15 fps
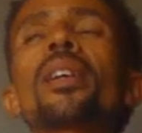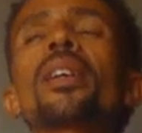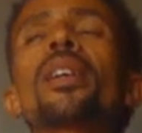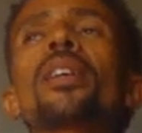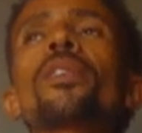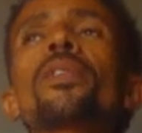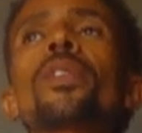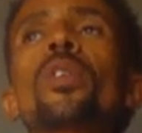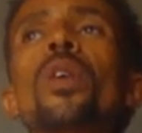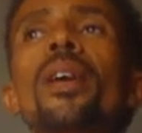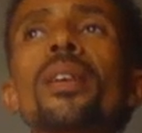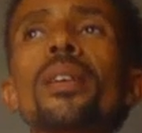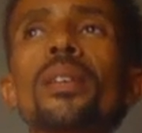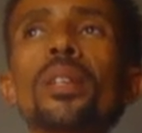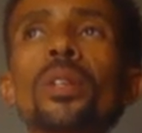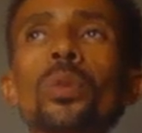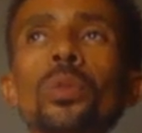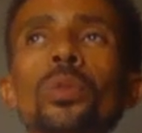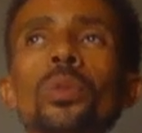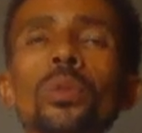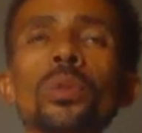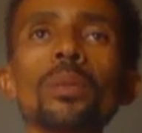If you are new
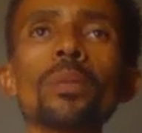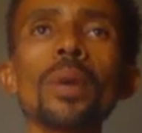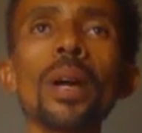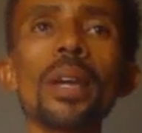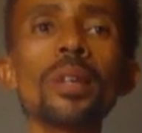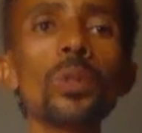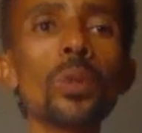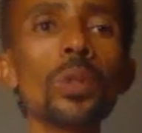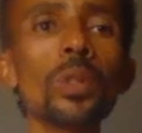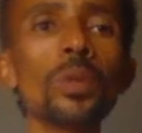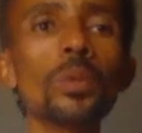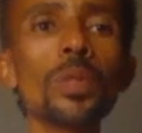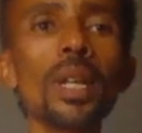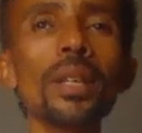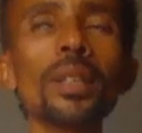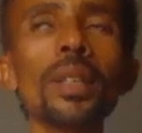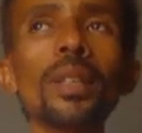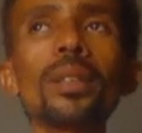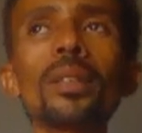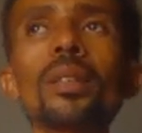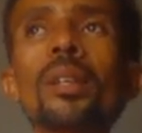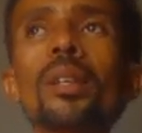to my YouTube
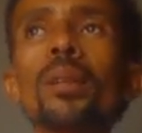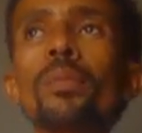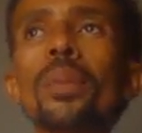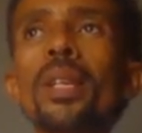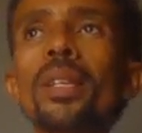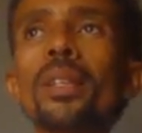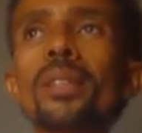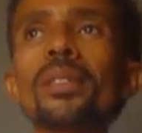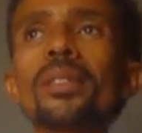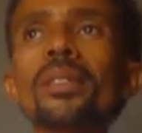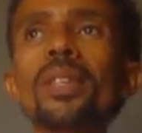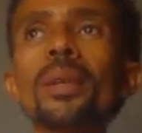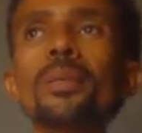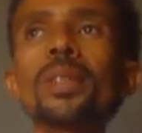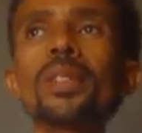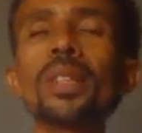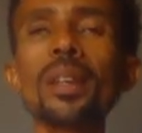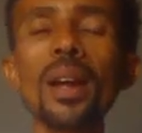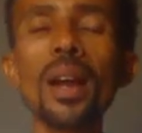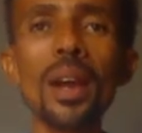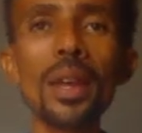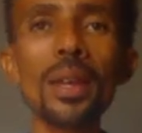channel, please
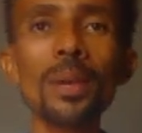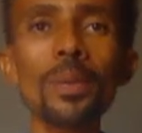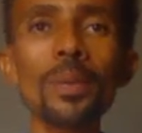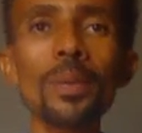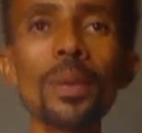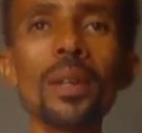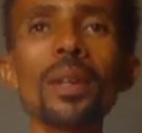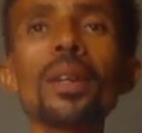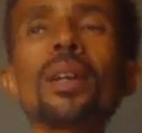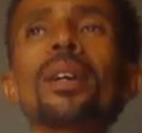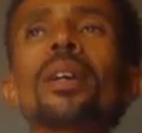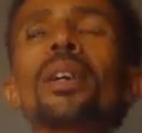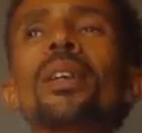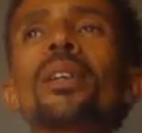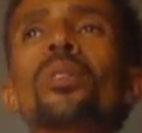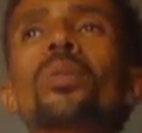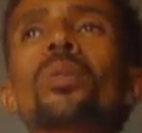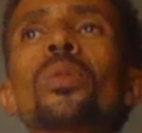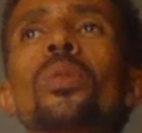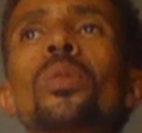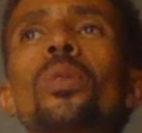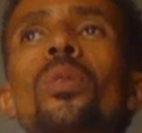subscribe
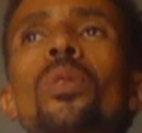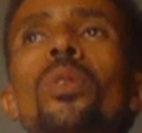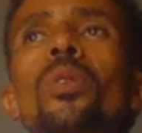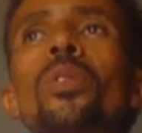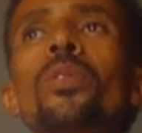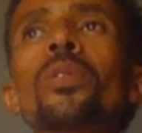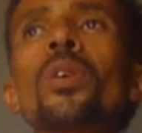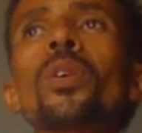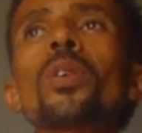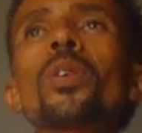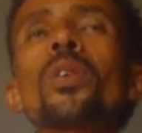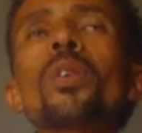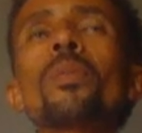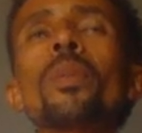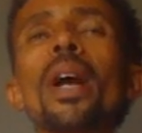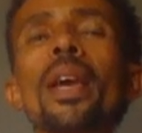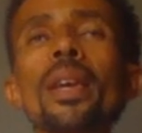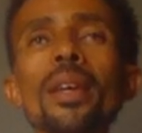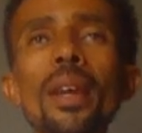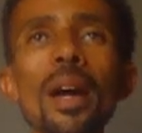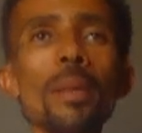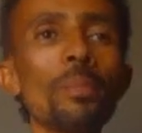to follow
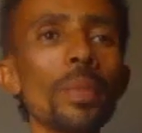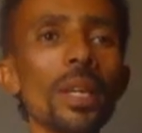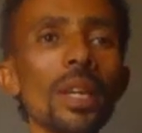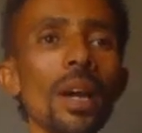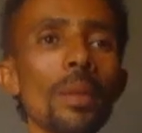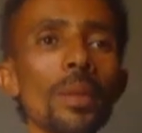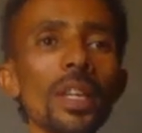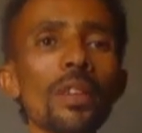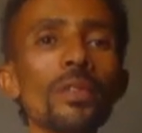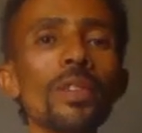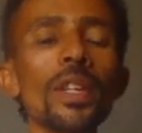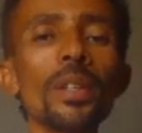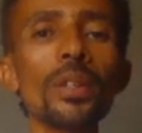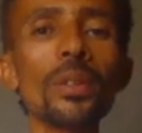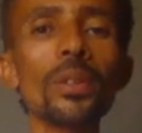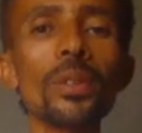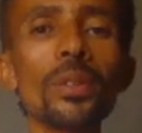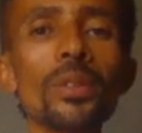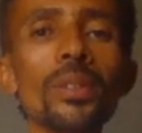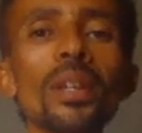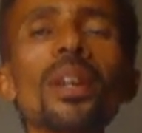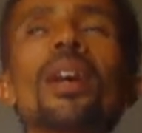my upcoming
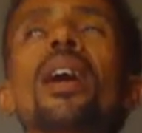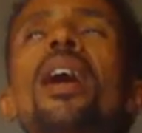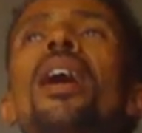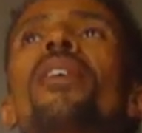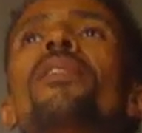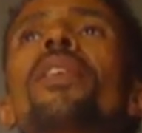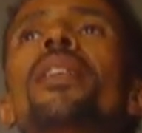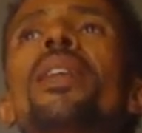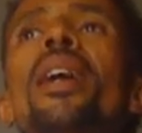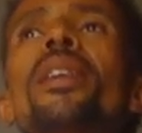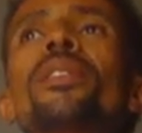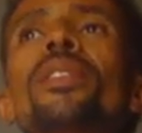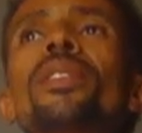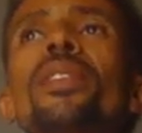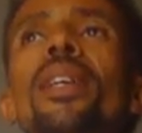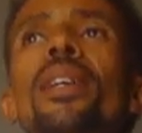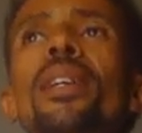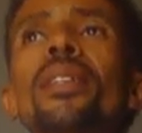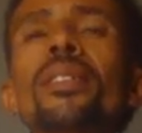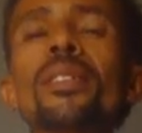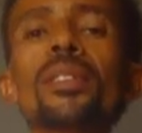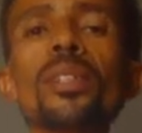videos. Have a nice
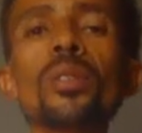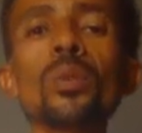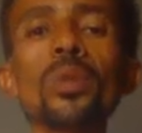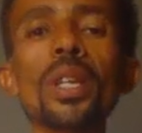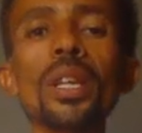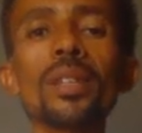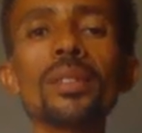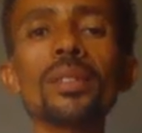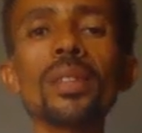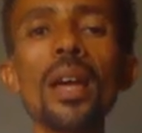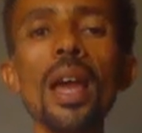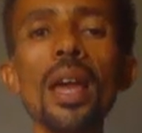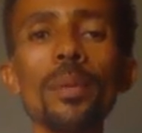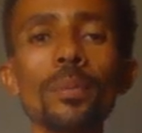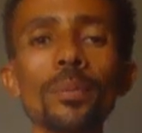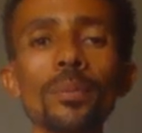day. See you next time.